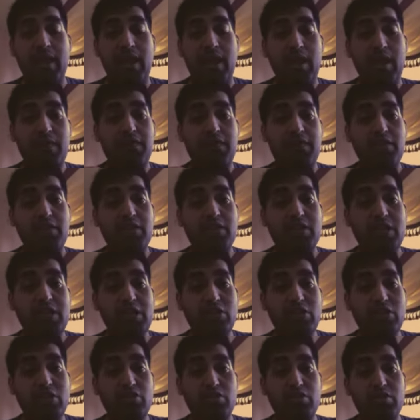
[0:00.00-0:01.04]
if the
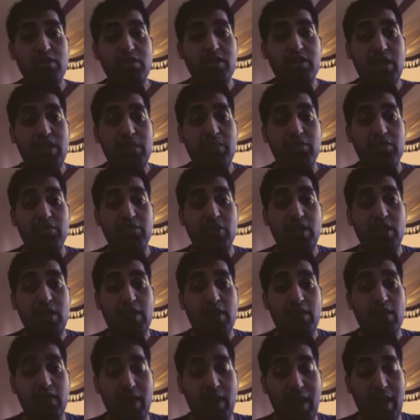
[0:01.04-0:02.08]
teacher is able to
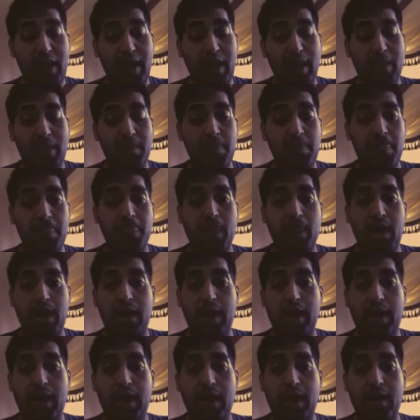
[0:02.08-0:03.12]
convey
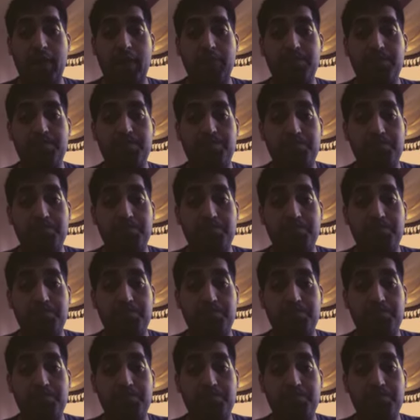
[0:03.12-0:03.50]
to